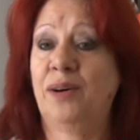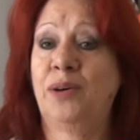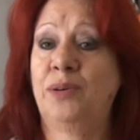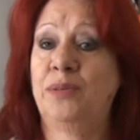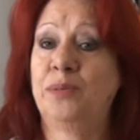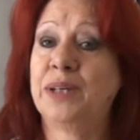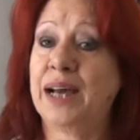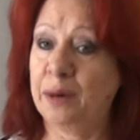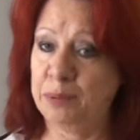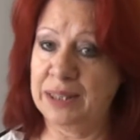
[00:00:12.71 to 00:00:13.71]
on
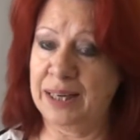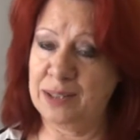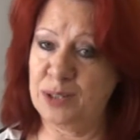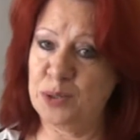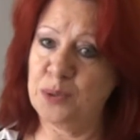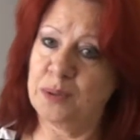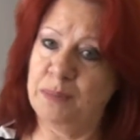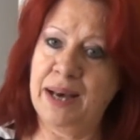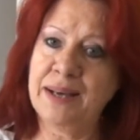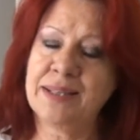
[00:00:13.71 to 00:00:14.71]
what I would like to talk
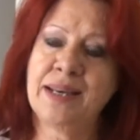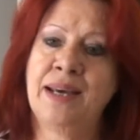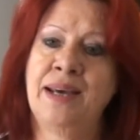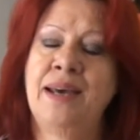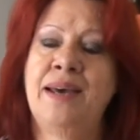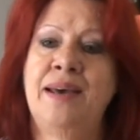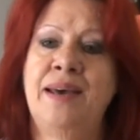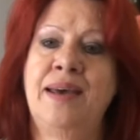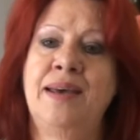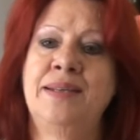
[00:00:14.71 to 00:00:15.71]
about.
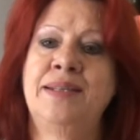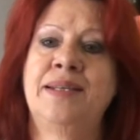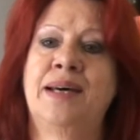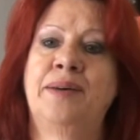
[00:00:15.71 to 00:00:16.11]
And